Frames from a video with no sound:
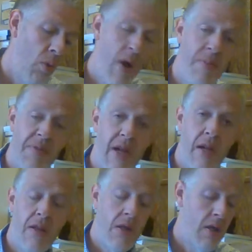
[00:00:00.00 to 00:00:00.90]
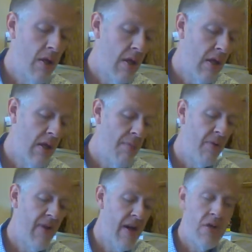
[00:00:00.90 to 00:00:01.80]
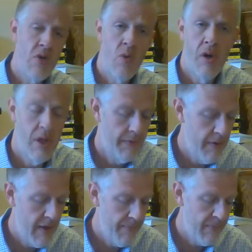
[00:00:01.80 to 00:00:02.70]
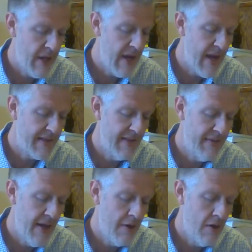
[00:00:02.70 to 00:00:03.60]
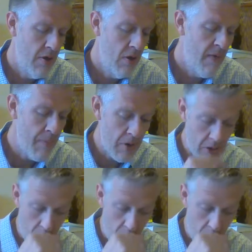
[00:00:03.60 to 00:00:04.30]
the website. Um, I provide the U R L for that. And I accessed that on November